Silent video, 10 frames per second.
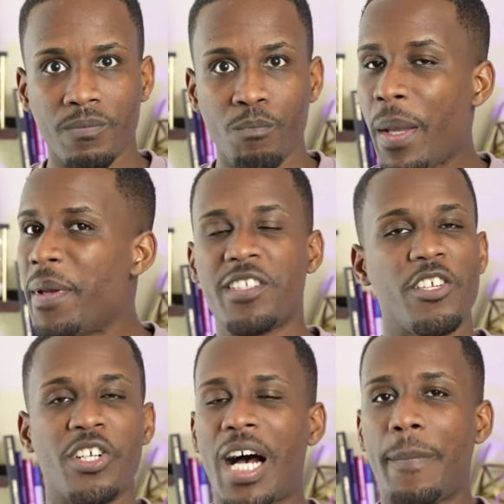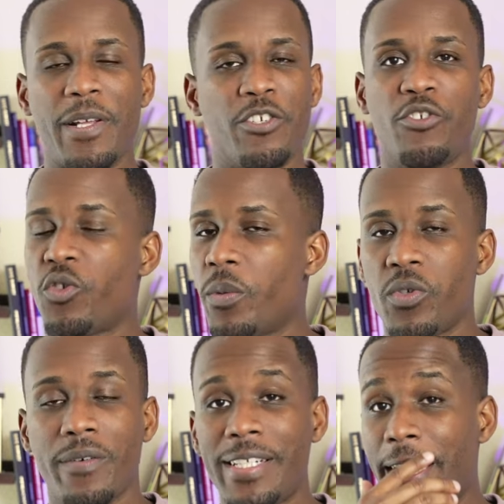Maybe it's a job that you show up
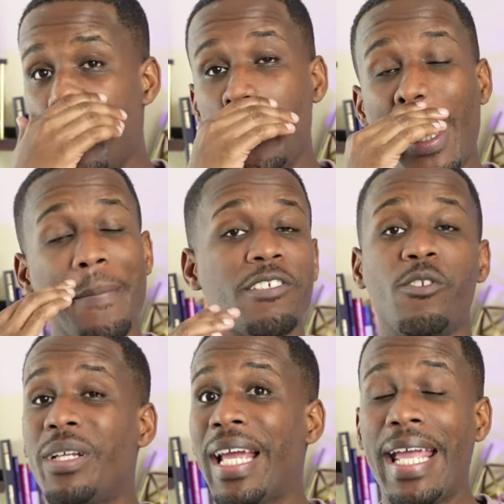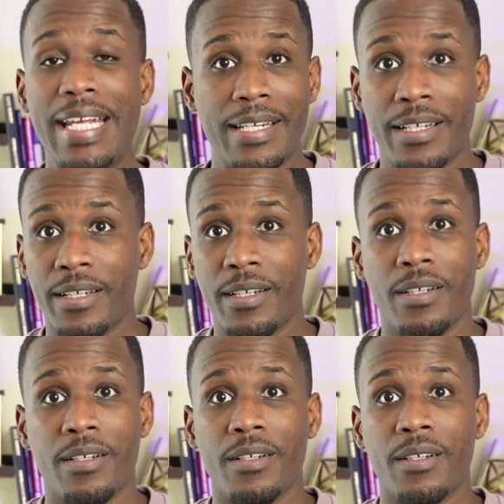to every day and you absolutely hate.
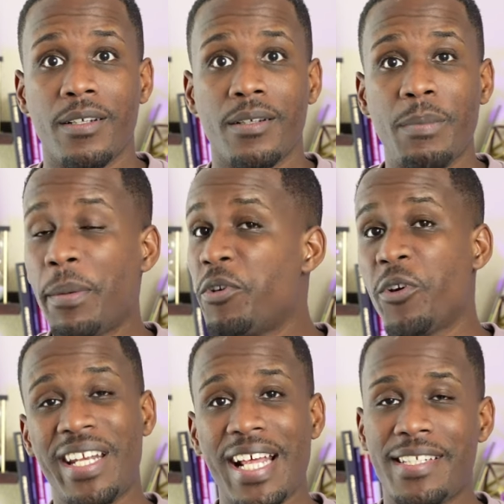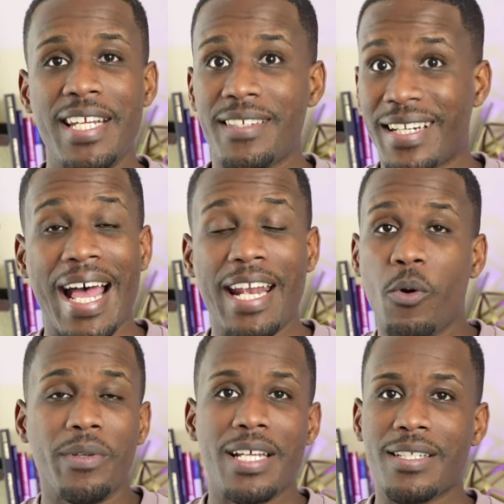Maybe you're in that season. I know
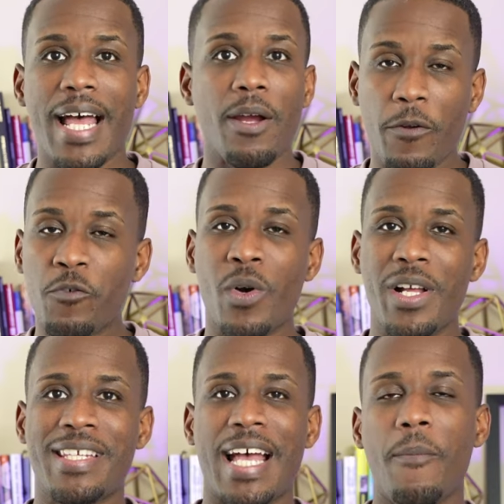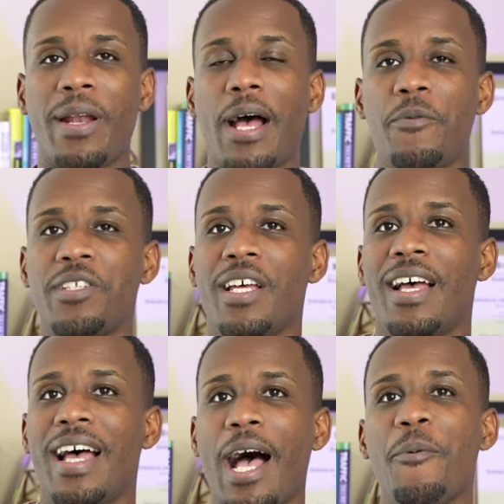what that's like. There was one time when I was
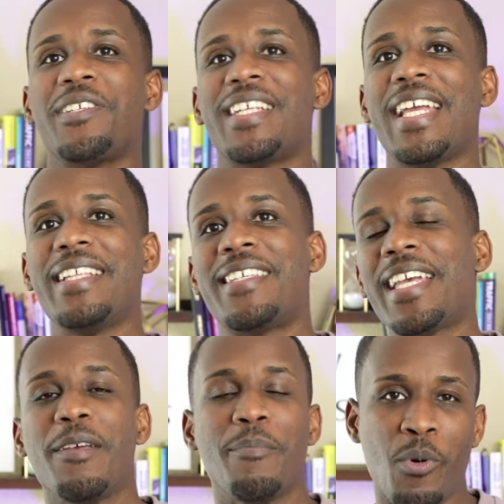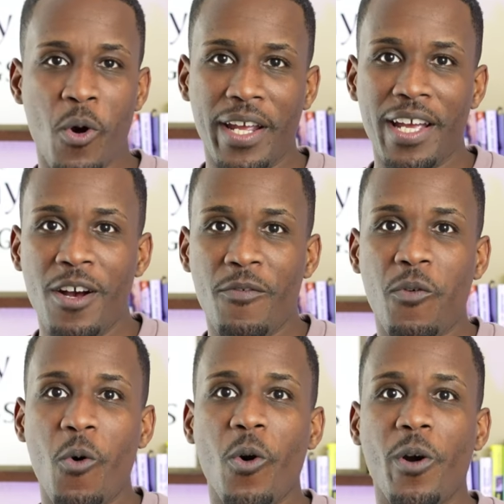I was a ticket boy
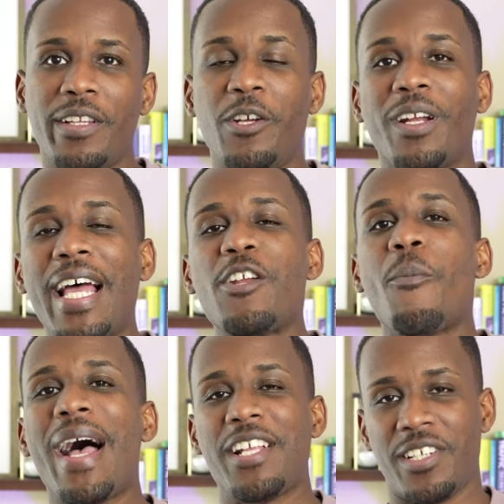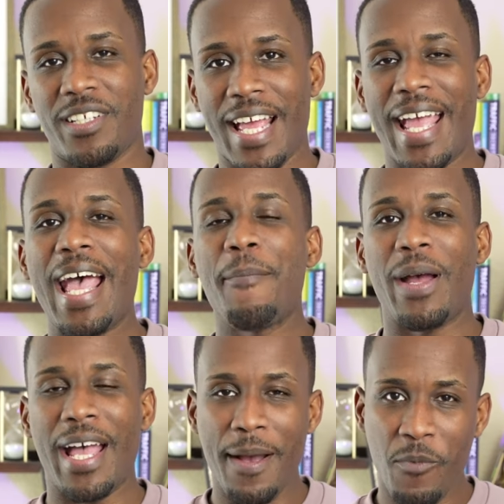for the Orlando Magic at Am-
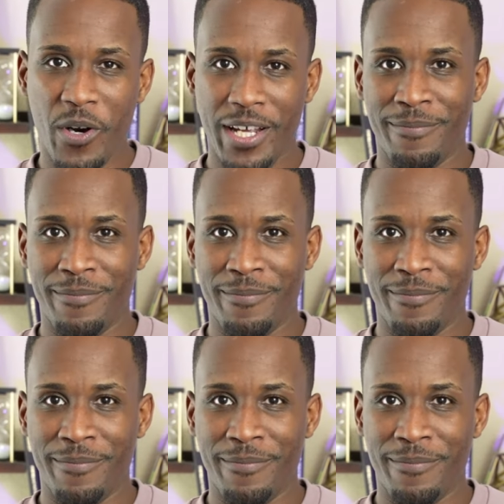Amway.